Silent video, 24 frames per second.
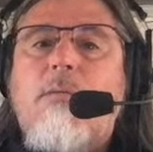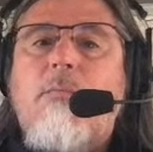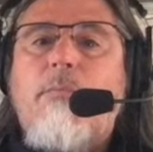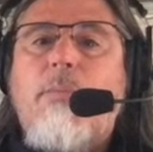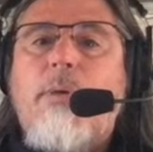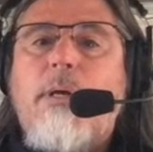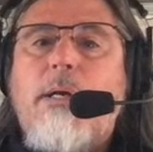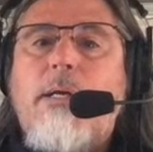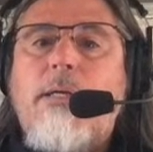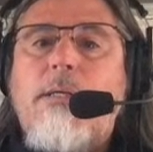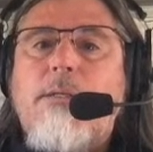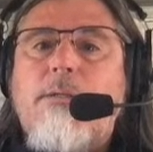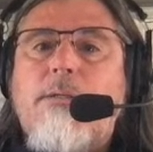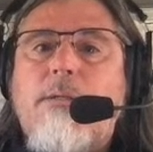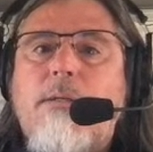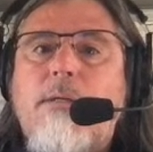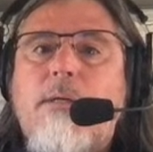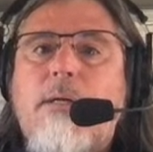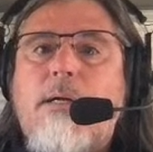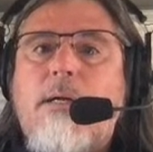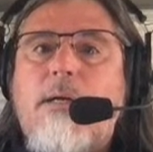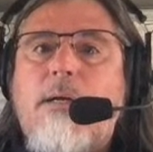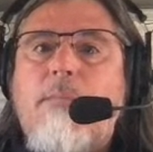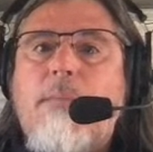But
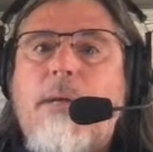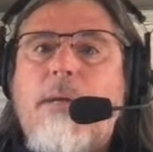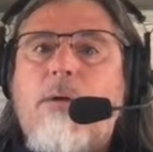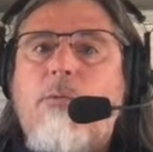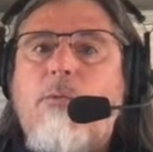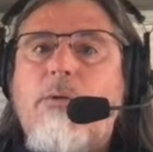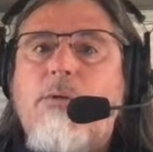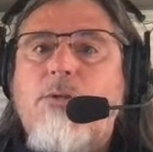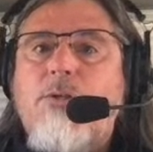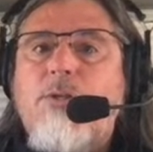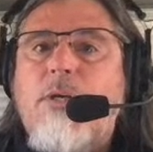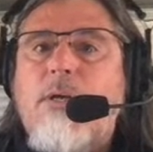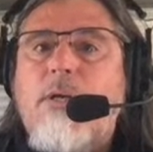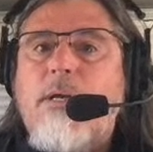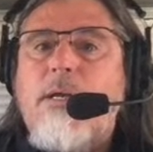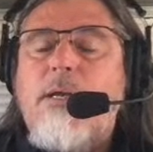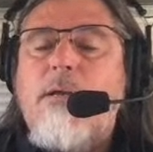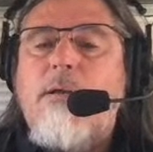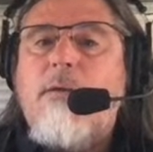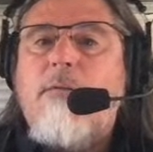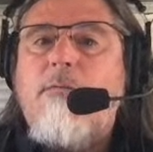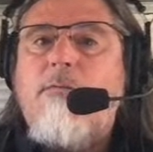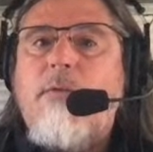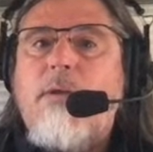I will show
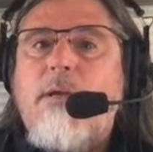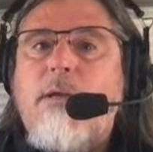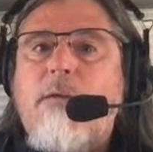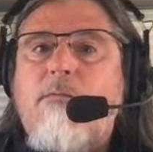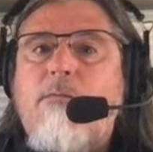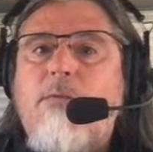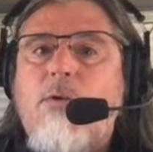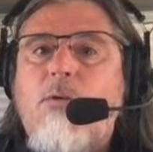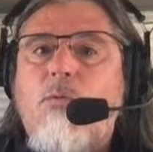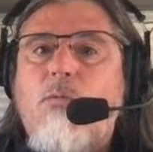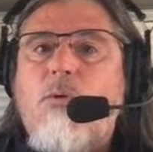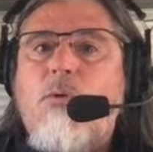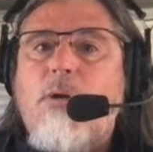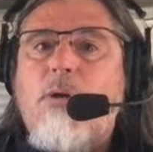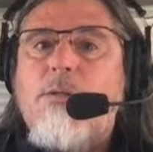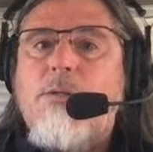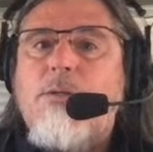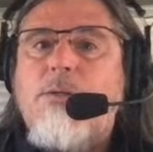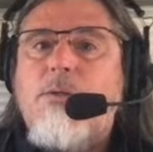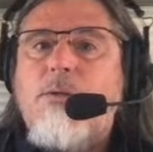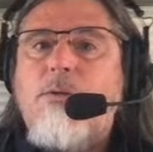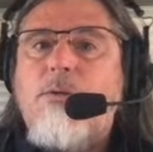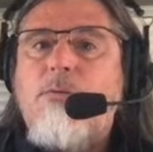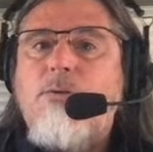you if you want
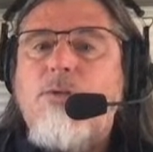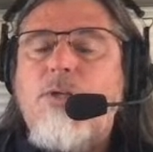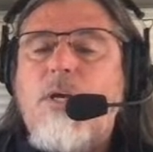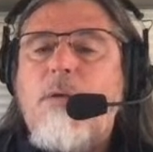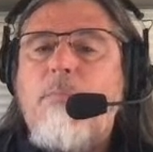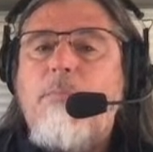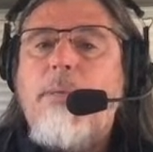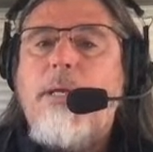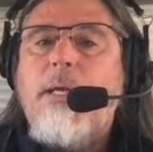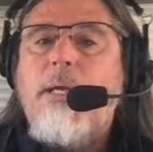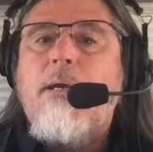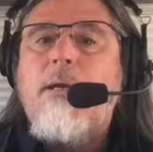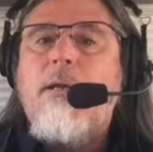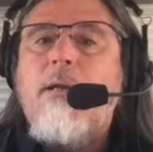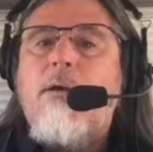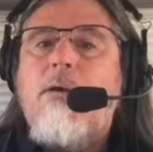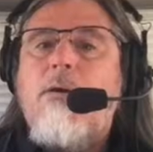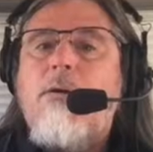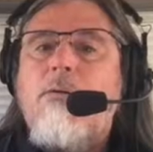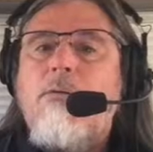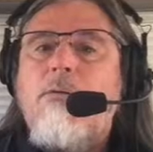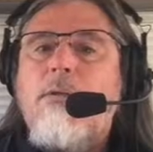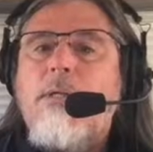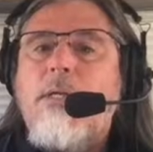to jump in
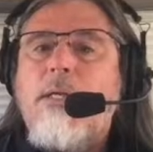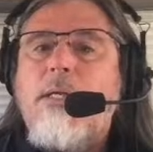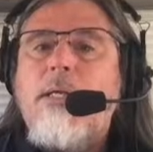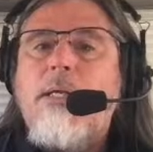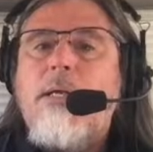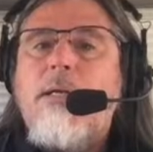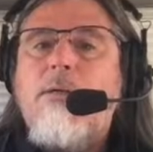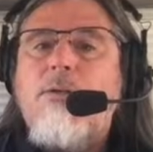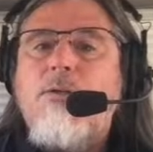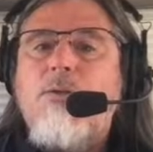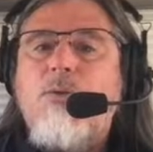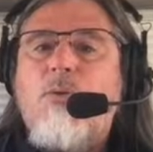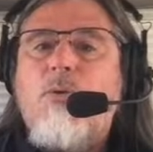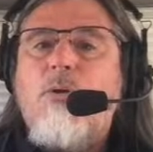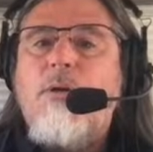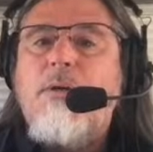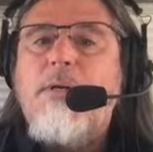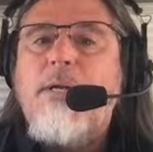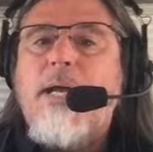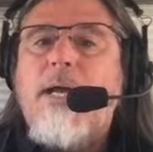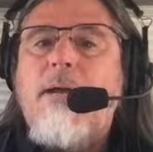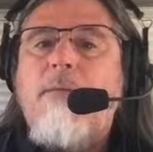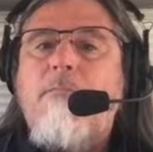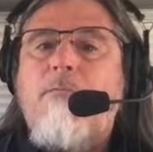on the shorter
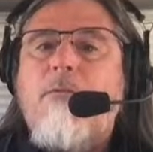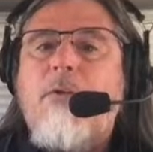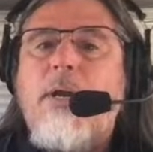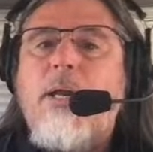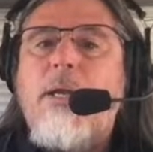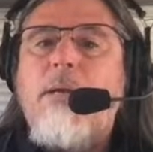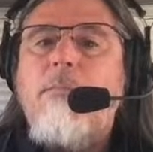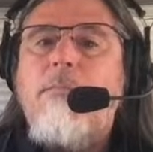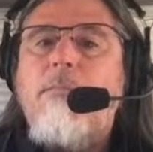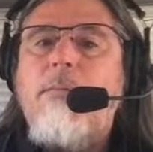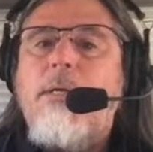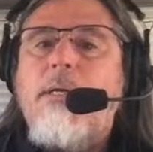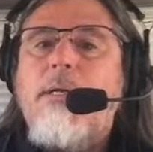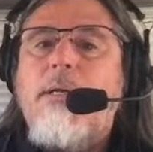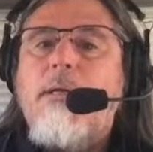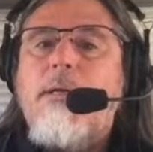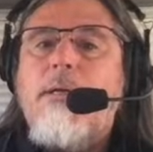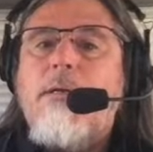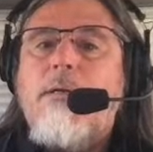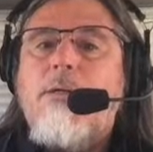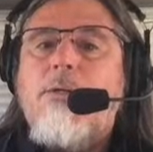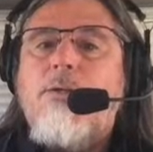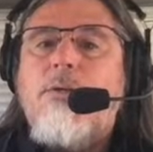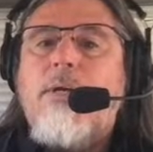time frame,
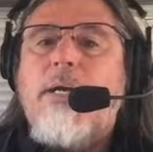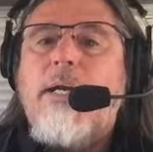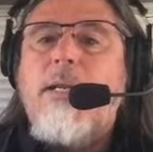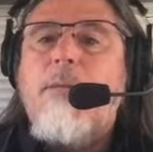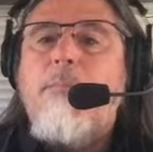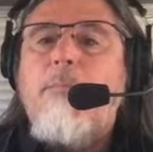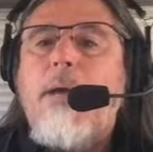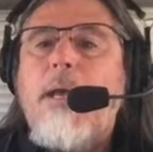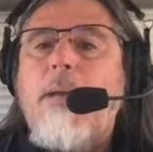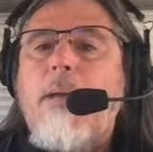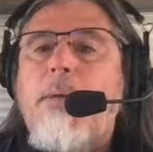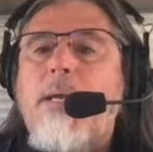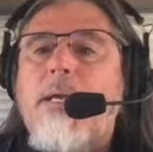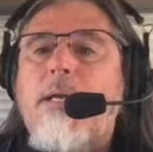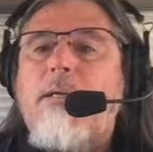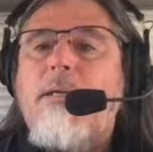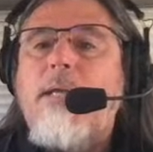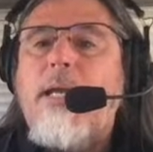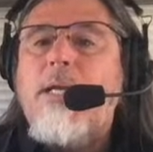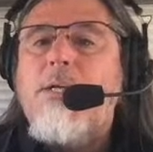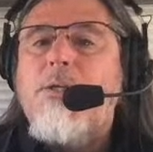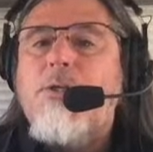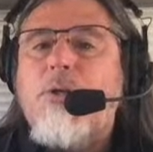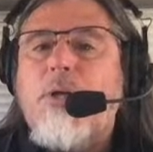trading maybe a
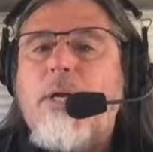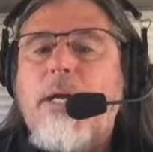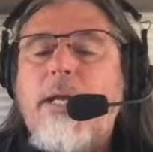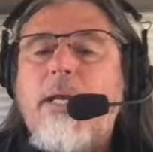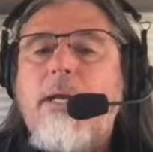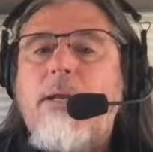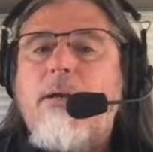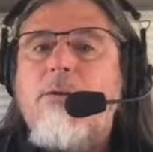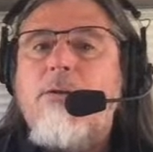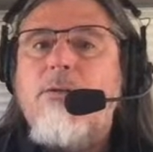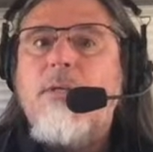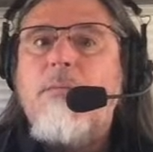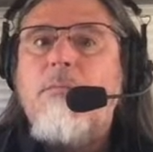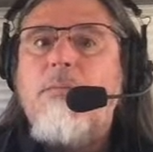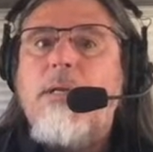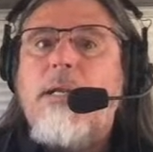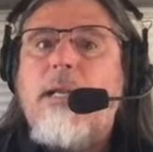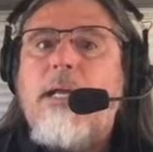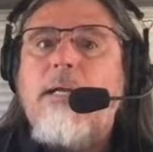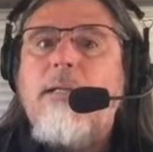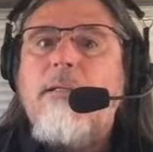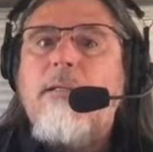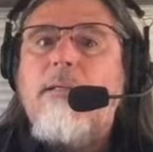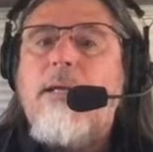day trade or something
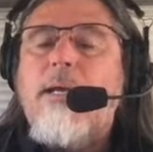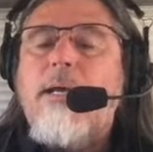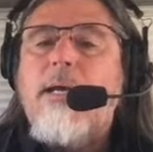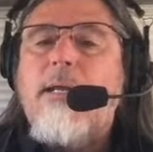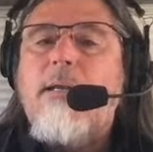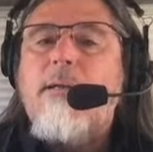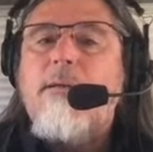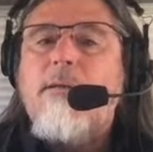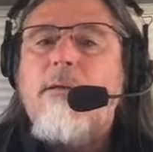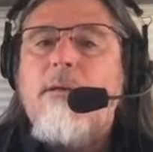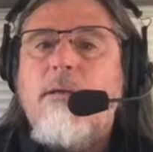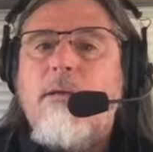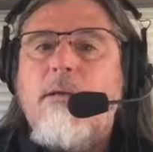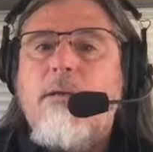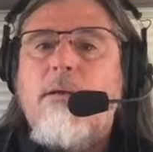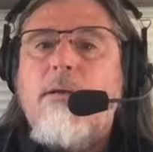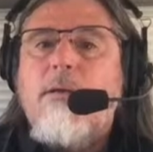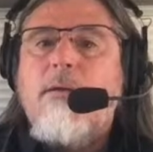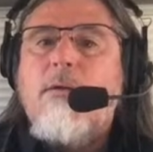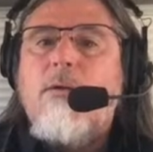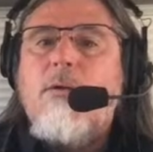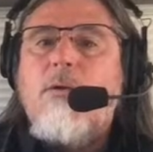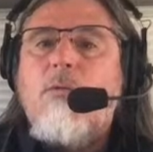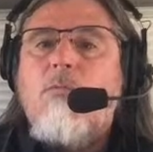like that.
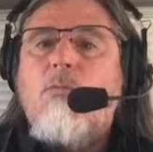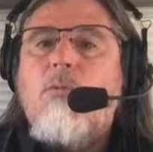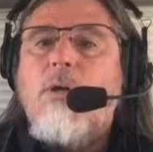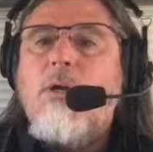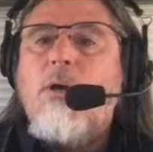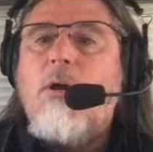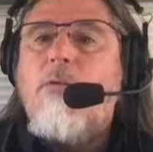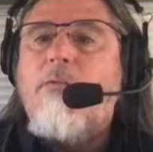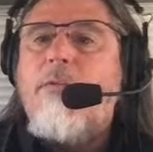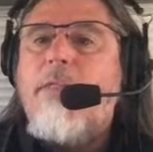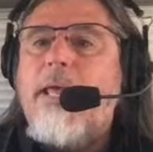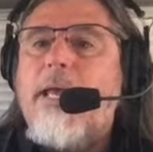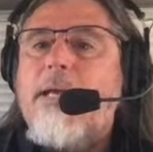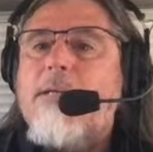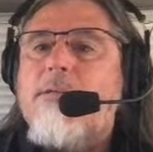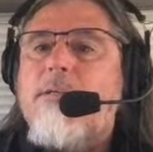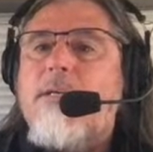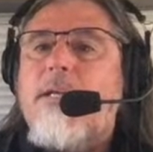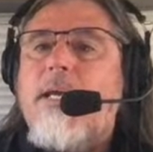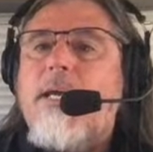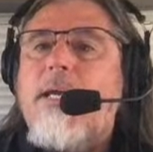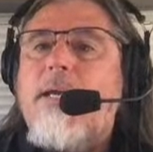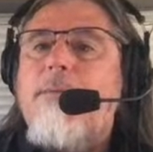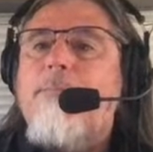We'll go over that
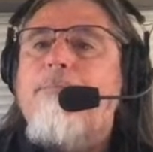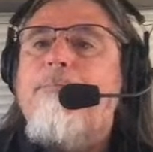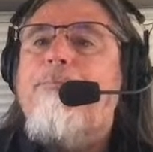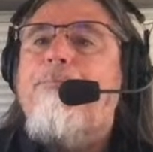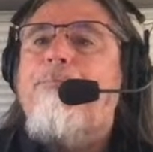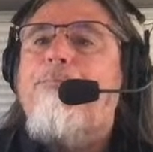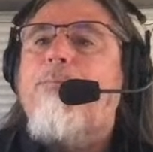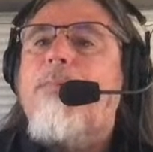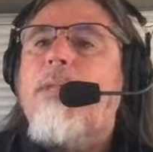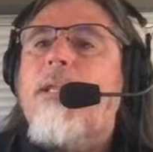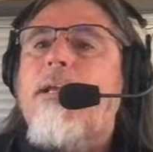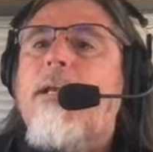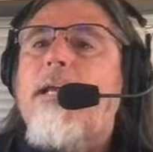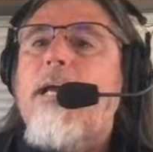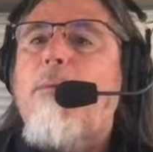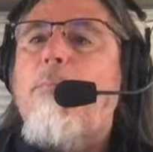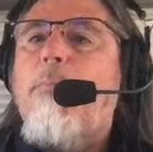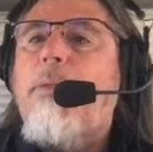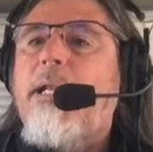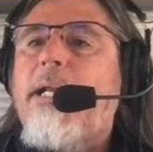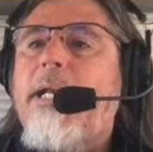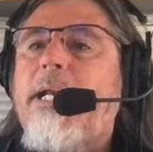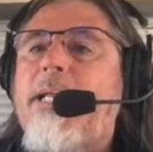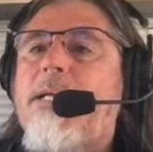today. Got
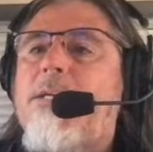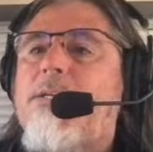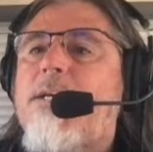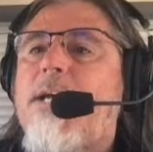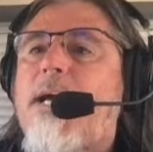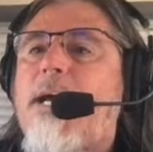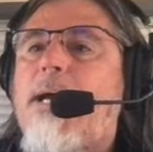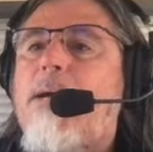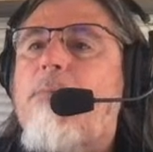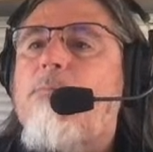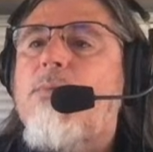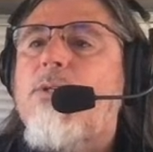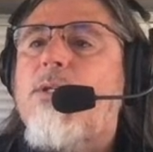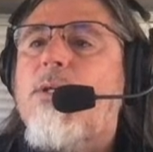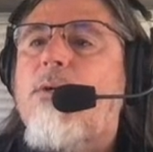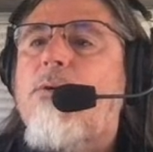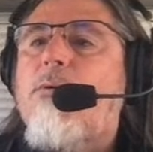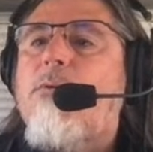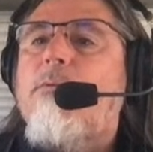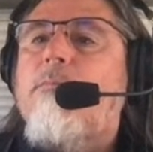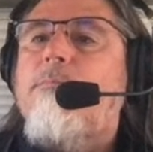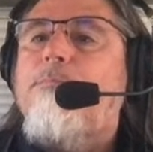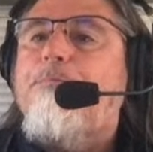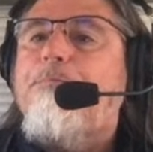plenty of time,
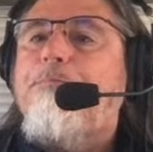so